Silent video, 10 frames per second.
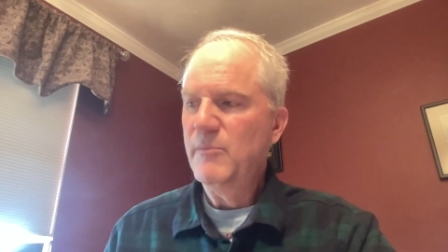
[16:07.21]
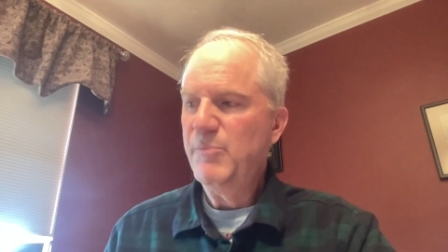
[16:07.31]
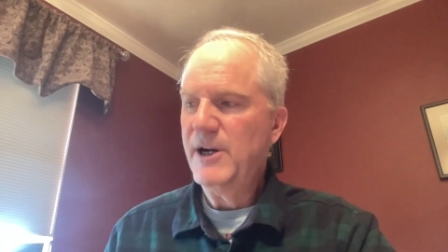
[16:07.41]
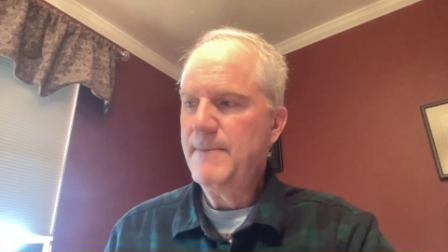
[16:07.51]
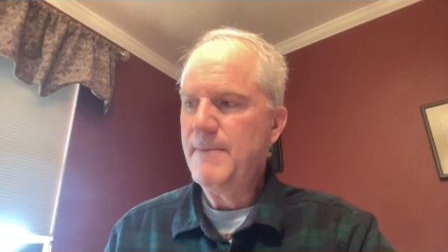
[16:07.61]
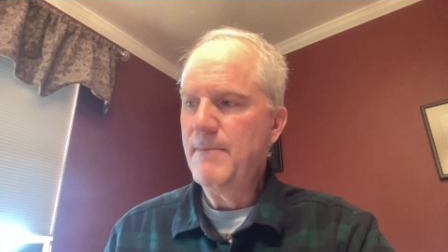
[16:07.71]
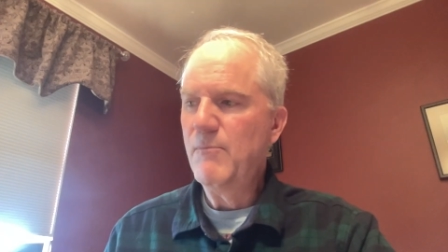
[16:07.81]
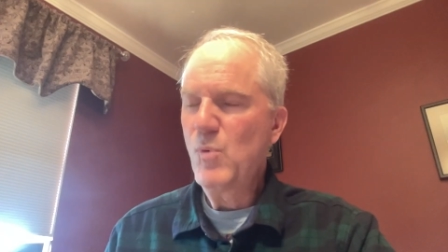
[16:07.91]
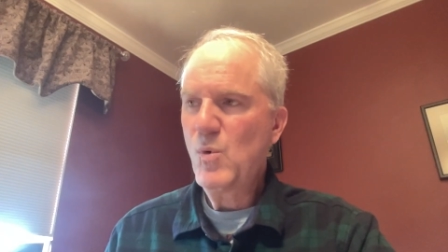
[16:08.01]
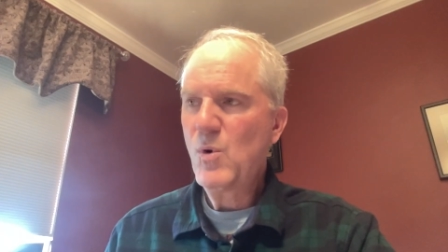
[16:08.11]
But
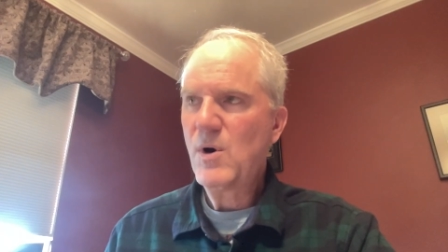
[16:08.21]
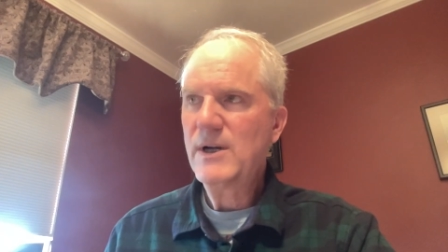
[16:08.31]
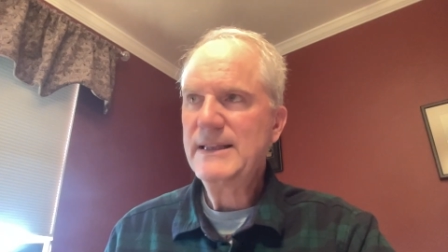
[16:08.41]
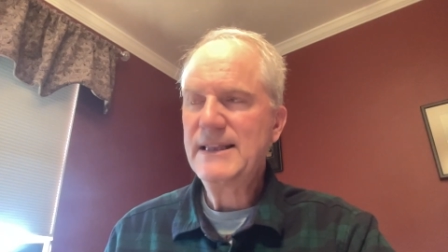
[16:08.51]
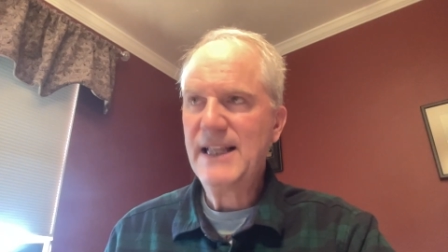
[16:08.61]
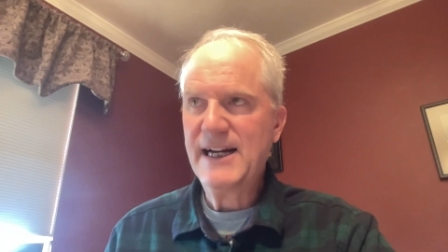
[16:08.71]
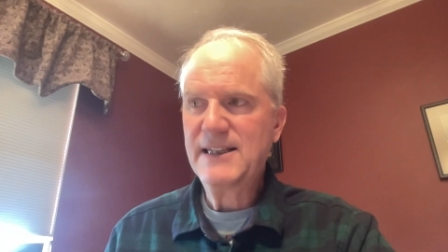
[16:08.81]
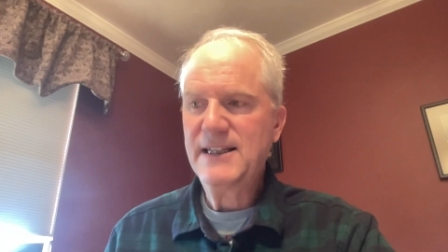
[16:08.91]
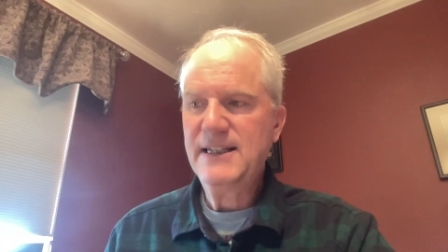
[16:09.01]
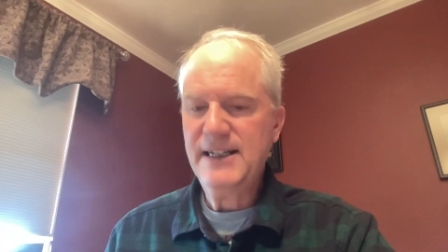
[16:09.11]
more
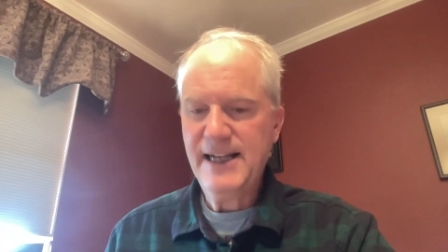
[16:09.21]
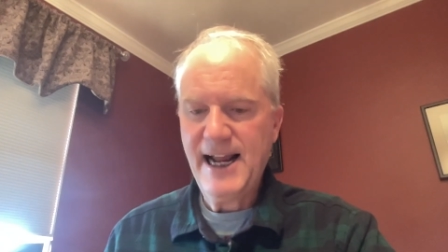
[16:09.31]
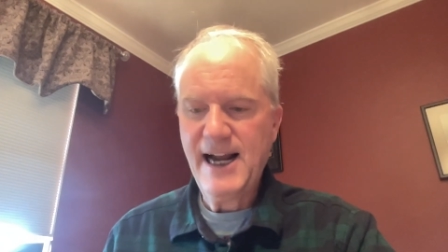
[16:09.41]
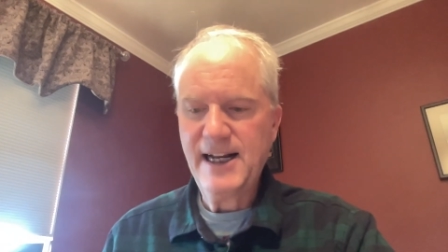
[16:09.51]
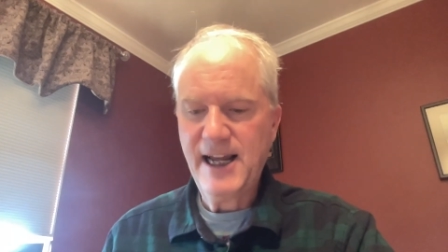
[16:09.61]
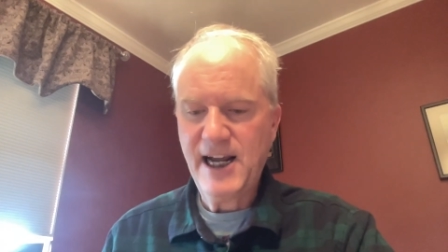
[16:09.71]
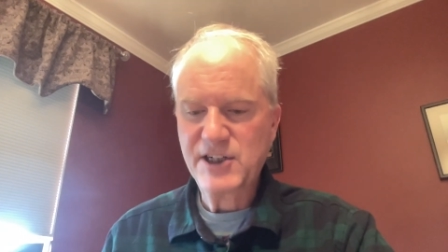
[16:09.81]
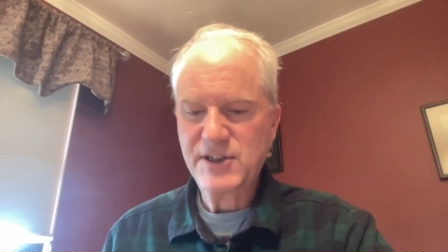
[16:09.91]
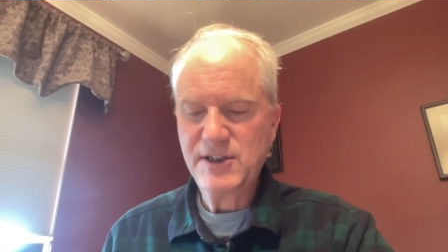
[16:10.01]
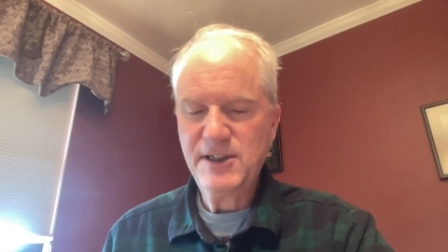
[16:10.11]
likely than not,
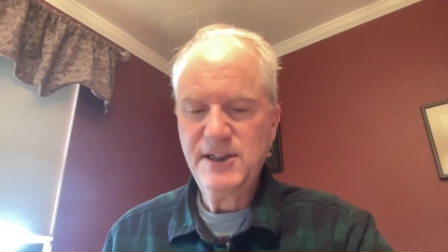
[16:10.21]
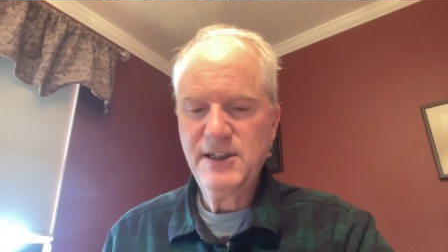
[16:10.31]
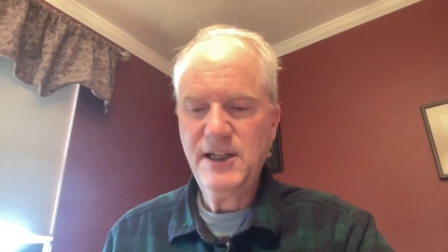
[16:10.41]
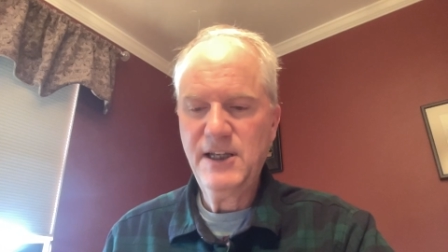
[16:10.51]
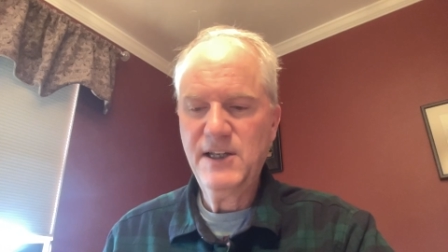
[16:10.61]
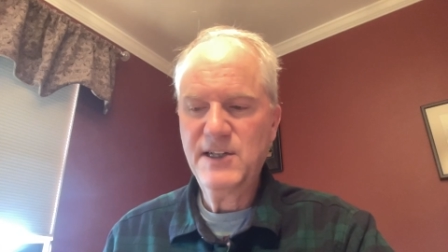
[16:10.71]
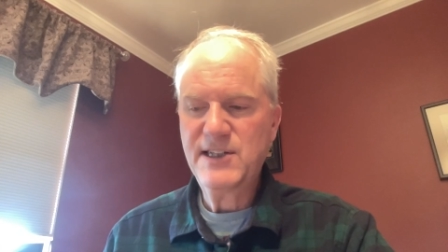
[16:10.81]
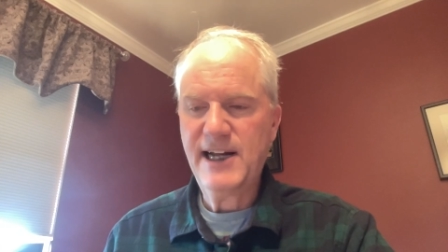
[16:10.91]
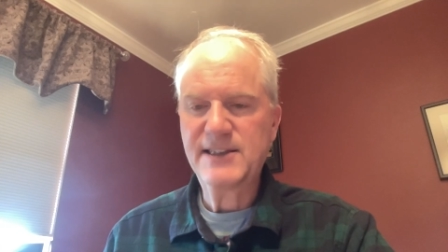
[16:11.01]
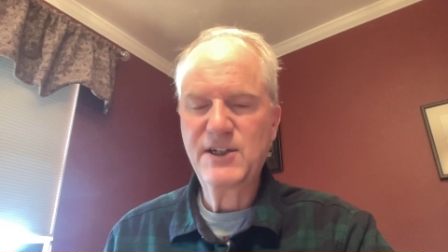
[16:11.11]
actually,
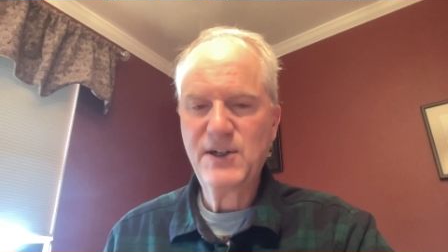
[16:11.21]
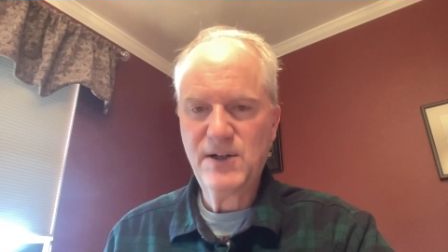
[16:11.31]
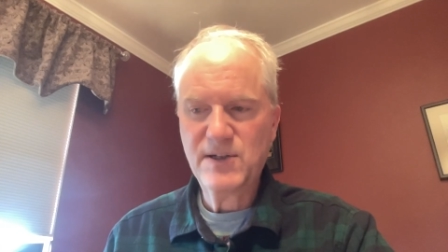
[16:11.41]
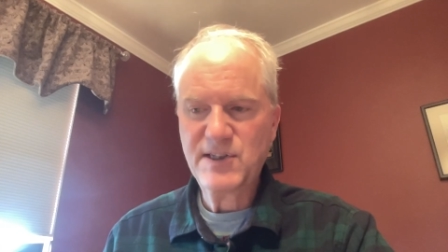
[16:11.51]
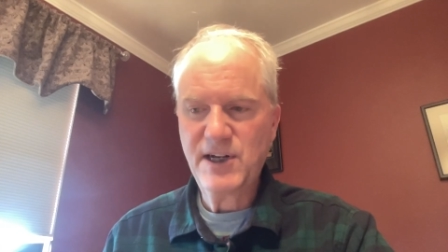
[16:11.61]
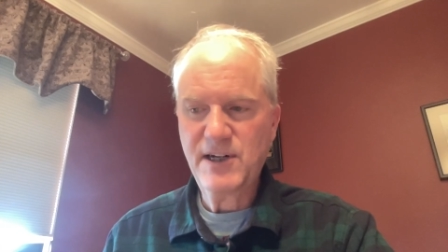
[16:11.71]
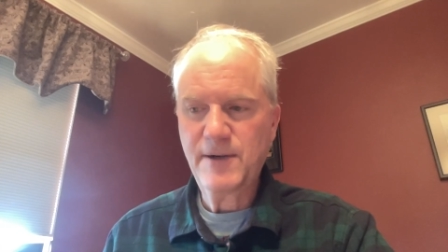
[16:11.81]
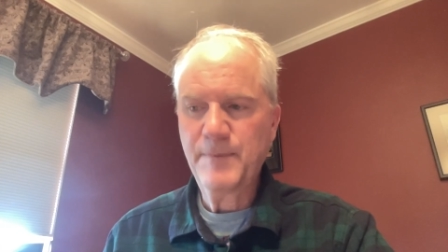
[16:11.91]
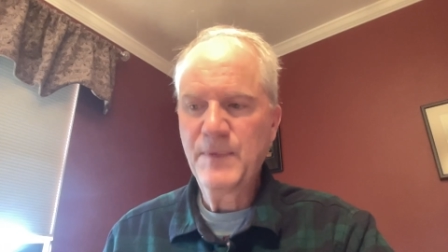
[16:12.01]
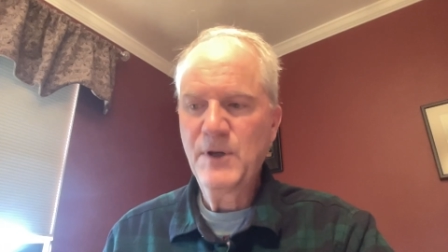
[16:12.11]
is at the call center